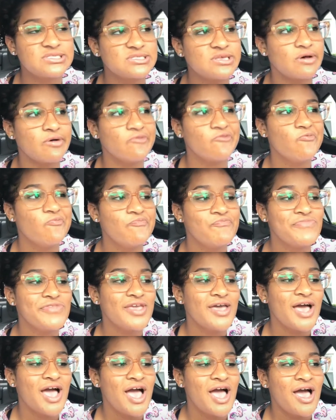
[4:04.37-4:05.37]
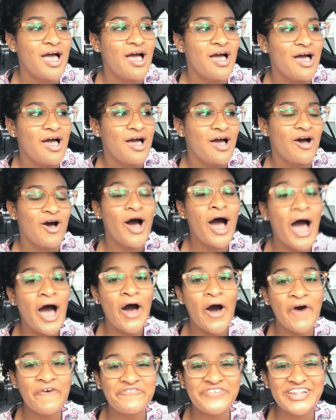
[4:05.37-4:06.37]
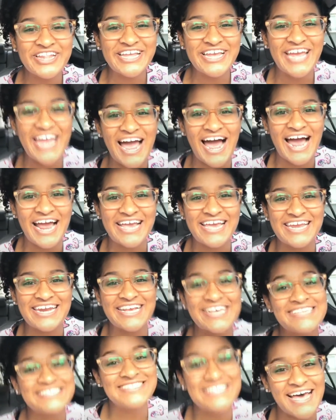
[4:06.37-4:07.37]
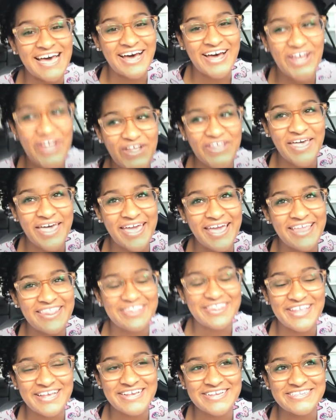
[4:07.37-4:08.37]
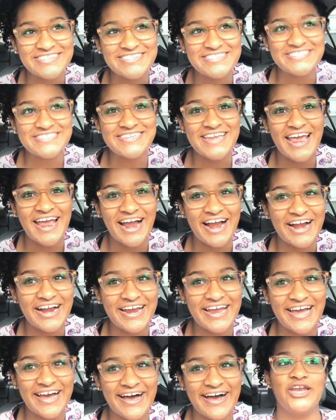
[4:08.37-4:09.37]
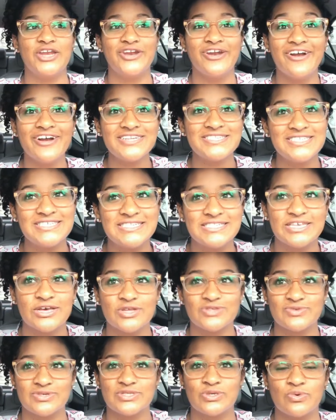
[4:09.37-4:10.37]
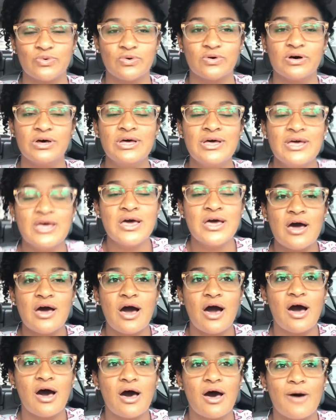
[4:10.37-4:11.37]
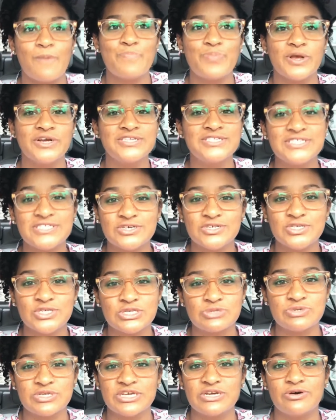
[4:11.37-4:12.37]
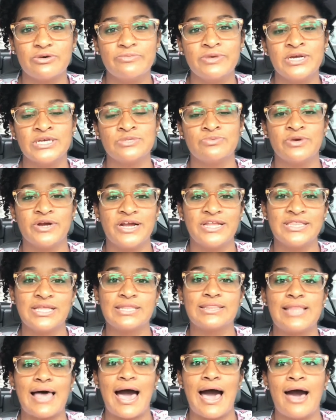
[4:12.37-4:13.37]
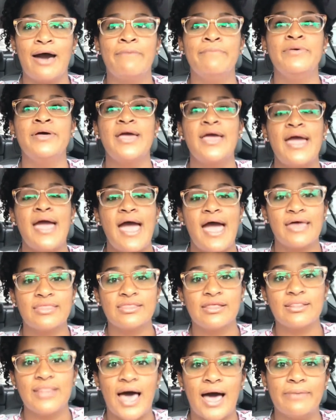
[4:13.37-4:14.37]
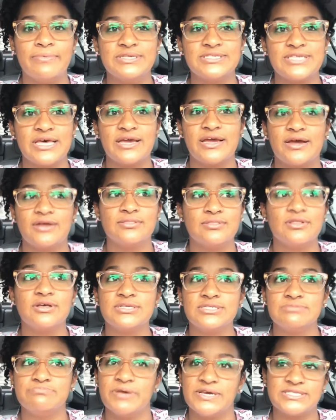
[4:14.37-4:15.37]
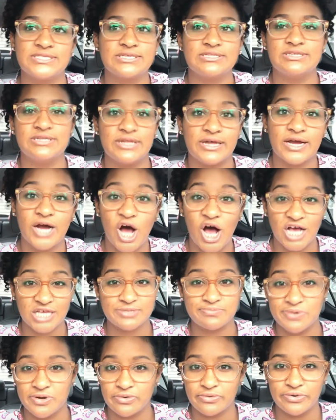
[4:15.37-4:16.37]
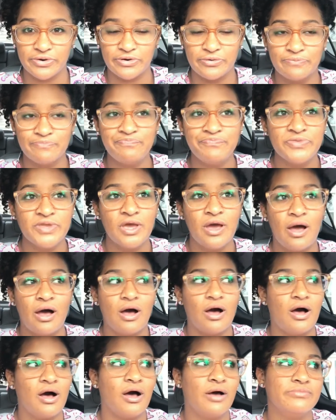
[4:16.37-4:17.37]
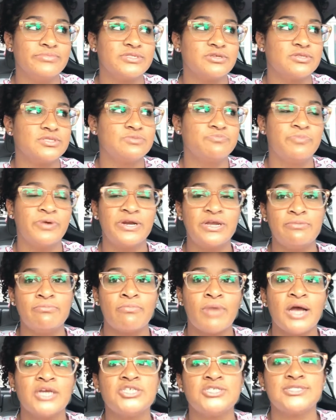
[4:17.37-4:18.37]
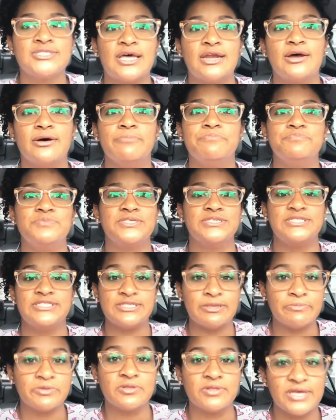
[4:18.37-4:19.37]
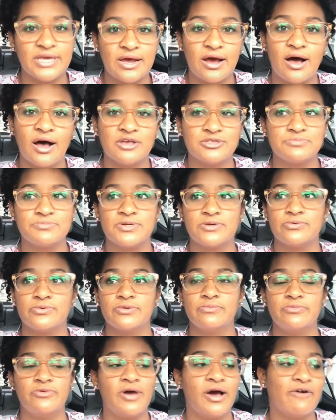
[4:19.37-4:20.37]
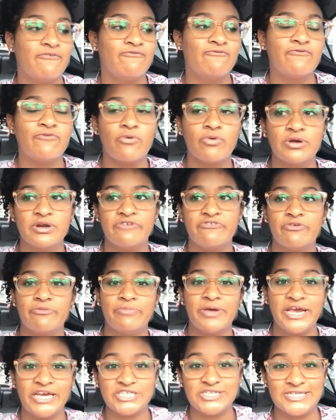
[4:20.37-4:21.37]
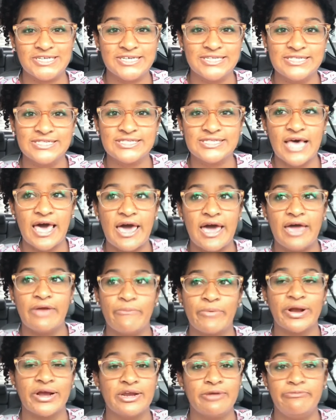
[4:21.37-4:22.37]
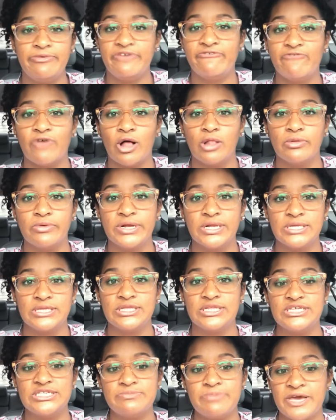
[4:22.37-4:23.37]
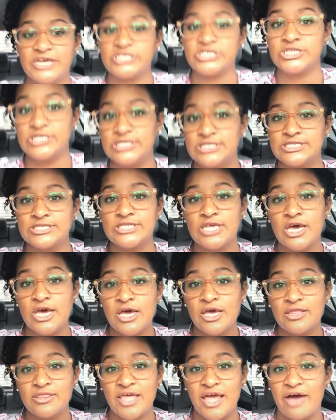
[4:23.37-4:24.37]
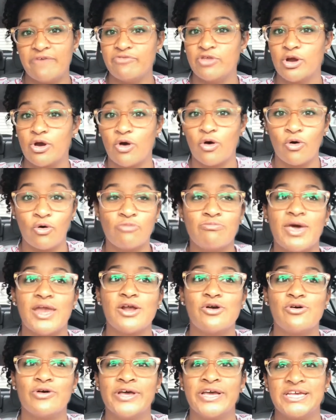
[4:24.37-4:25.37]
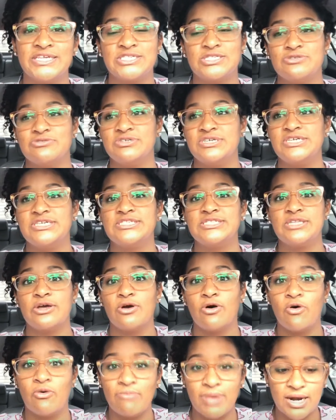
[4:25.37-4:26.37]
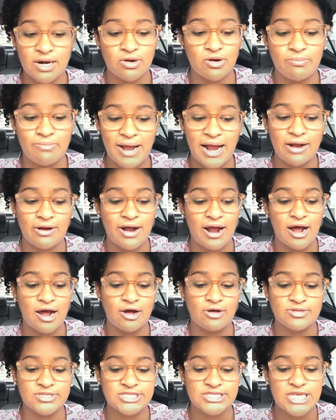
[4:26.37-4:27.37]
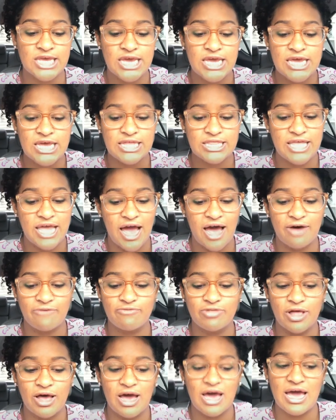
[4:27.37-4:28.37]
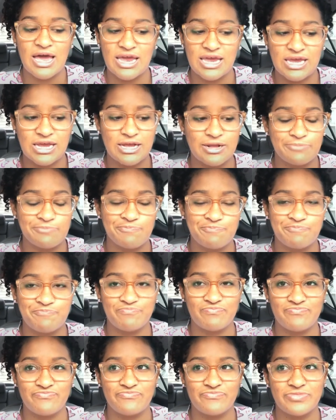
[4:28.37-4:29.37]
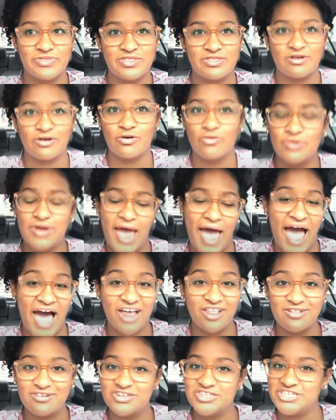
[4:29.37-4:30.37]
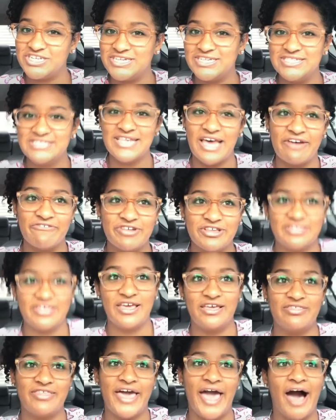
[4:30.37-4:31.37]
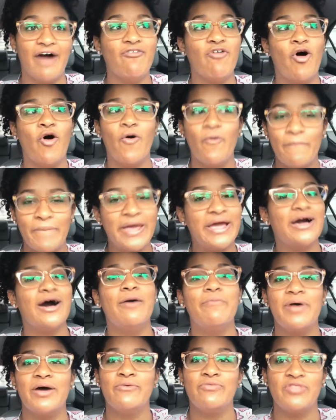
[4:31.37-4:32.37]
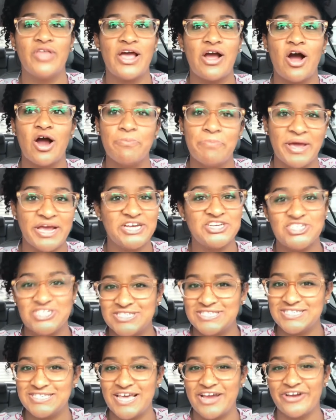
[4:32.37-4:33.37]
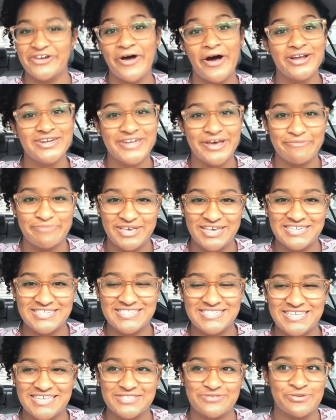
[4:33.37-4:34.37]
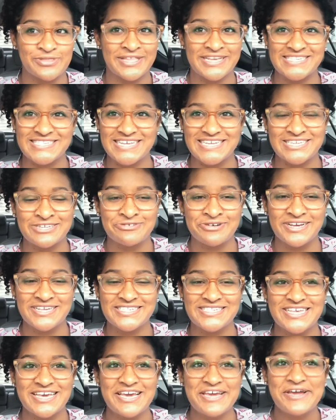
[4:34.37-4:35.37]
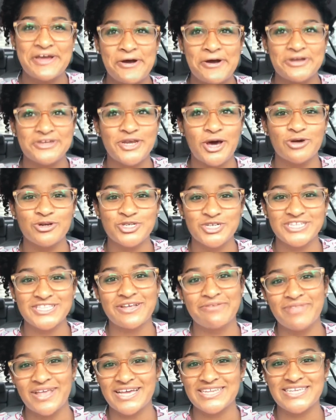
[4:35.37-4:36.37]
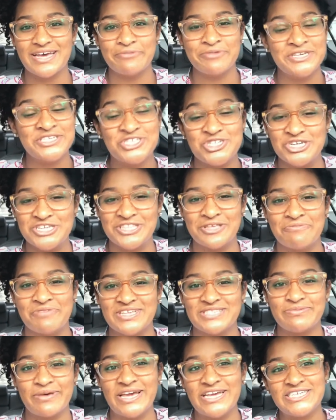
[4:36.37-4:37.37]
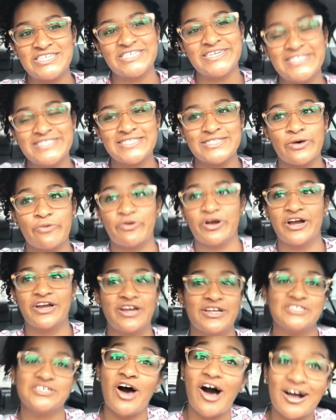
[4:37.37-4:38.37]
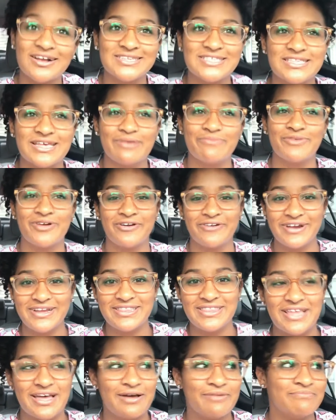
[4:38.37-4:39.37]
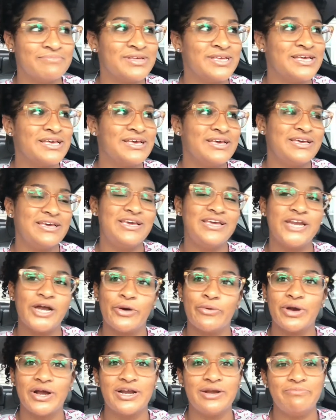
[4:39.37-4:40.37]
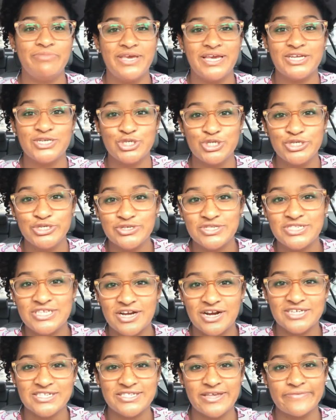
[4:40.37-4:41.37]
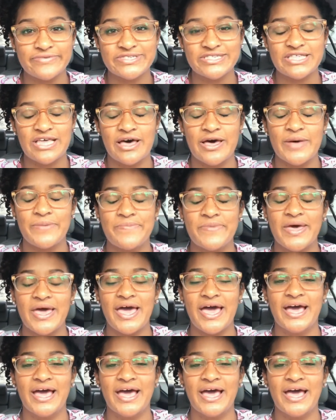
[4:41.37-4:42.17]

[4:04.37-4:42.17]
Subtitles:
So hopefully I can excel in this area. Nursing skills was cool. Nursing skills was really cool because we're in the lab, and the lab is looks basically like a hospital room. So it's pretty much set up to simulate a hospital room. You have 4 different patients, and we're going to be following these patients. They have their own medical histories, their own medical backgrounds. They have their own allergies, everything. They have a whole makeup, and they are patients. They are not dummies. That's what they said to us. Don't treat them like dummies, treat them as patients. So we're going to talk to them, greet them, we're going to be introducing ourselves to them.